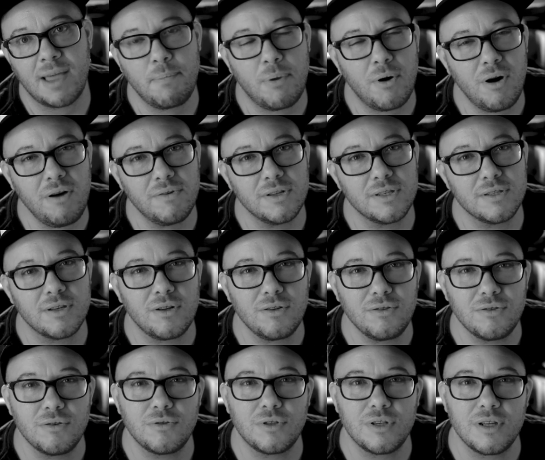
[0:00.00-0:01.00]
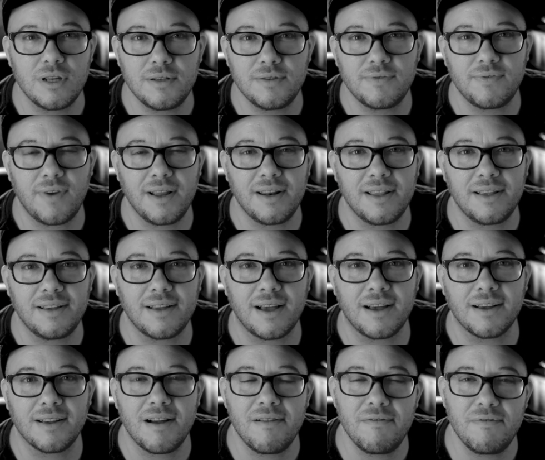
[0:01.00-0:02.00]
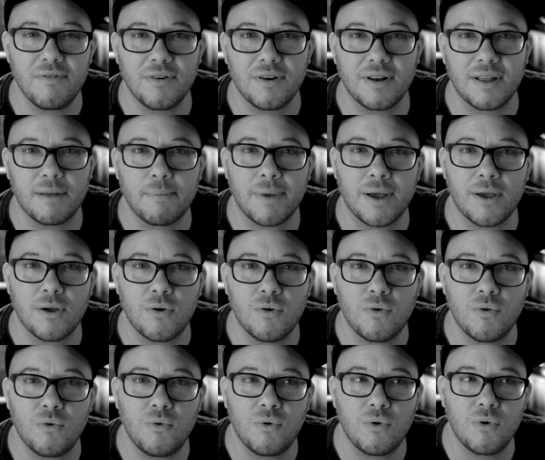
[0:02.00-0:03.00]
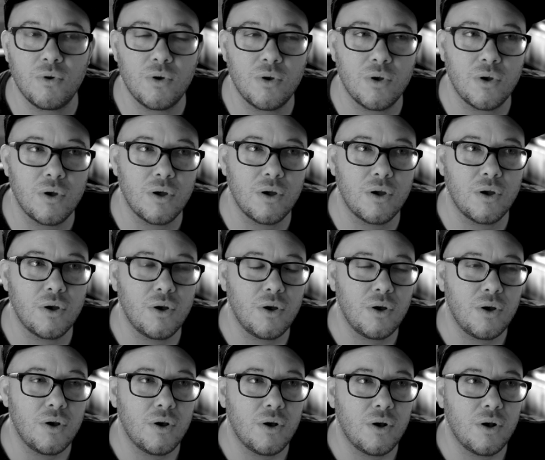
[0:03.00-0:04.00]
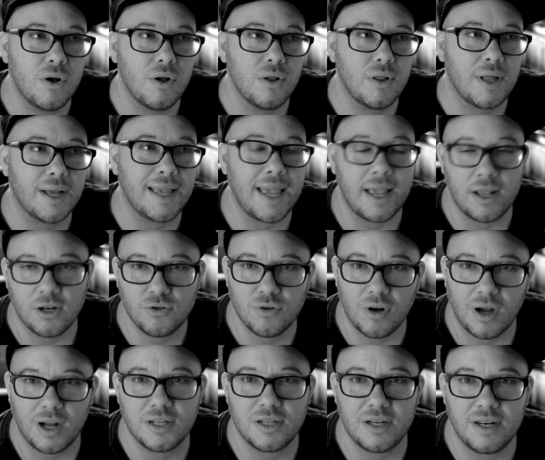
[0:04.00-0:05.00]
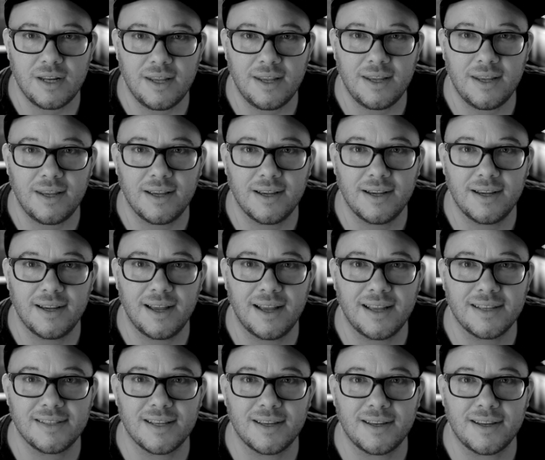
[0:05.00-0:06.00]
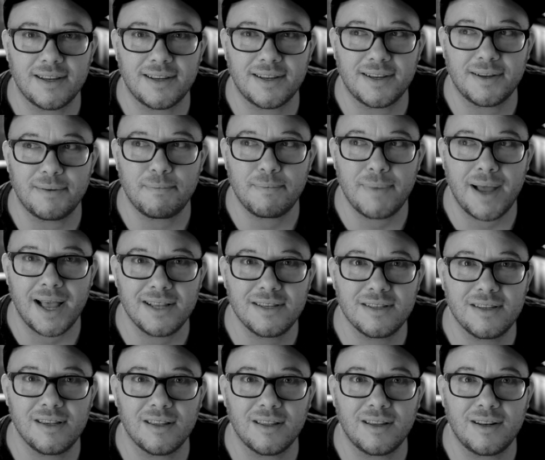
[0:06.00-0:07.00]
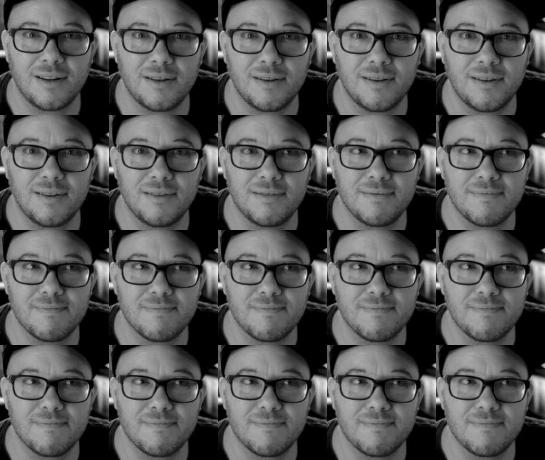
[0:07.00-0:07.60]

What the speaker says: part of it's also just finding a comfort in my own, like, androgyny as a masculine